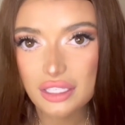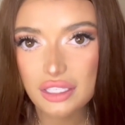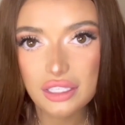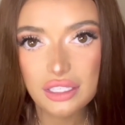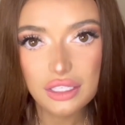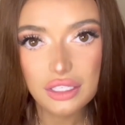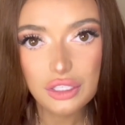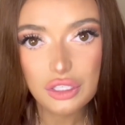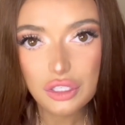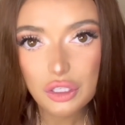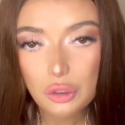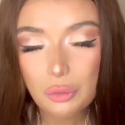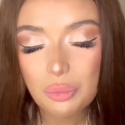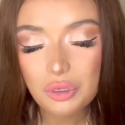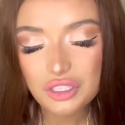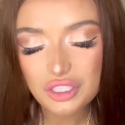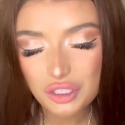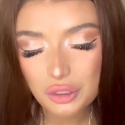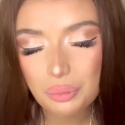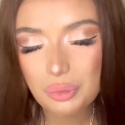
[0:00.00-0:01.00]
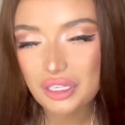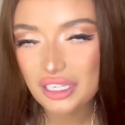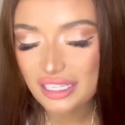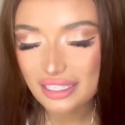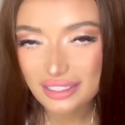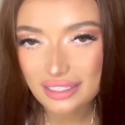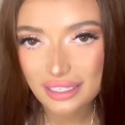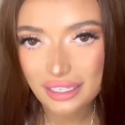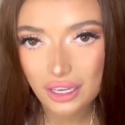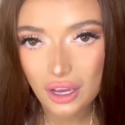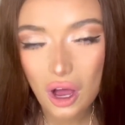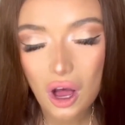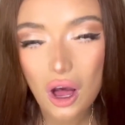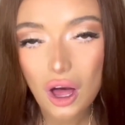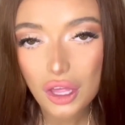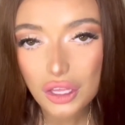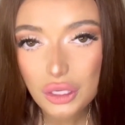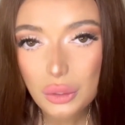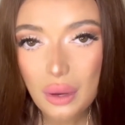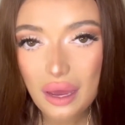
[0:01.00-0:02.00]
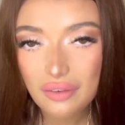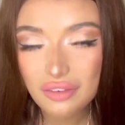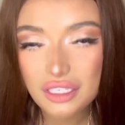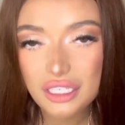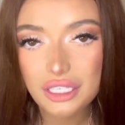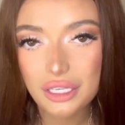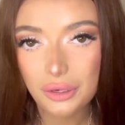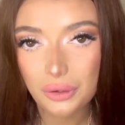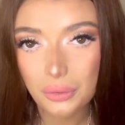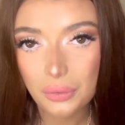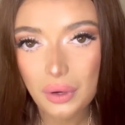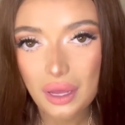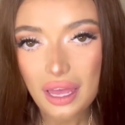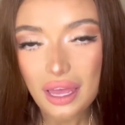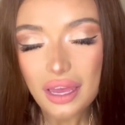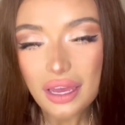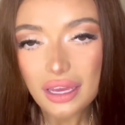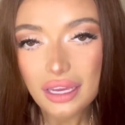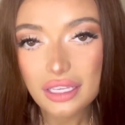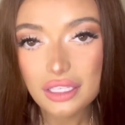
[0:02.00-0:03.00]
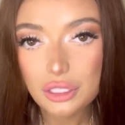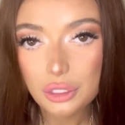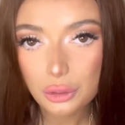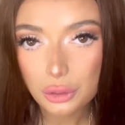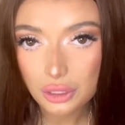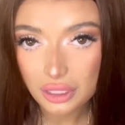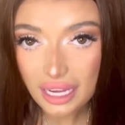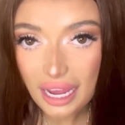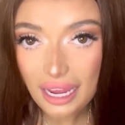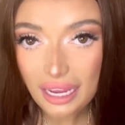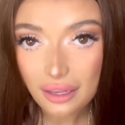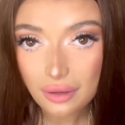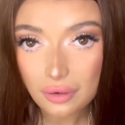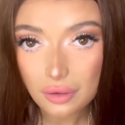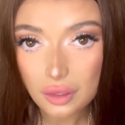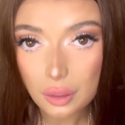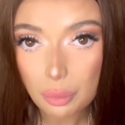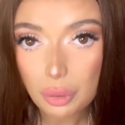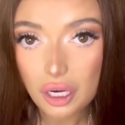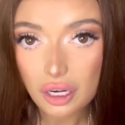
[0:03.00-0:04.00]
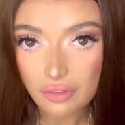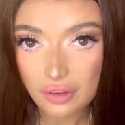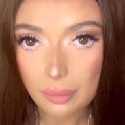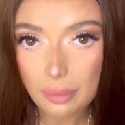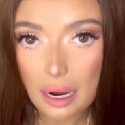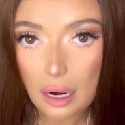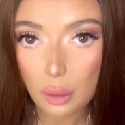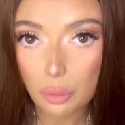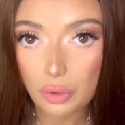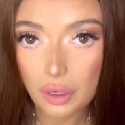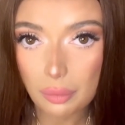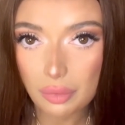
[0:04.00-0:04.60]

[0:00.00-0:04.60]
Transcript: super easy. All you have to do is create the perfect PowerPoint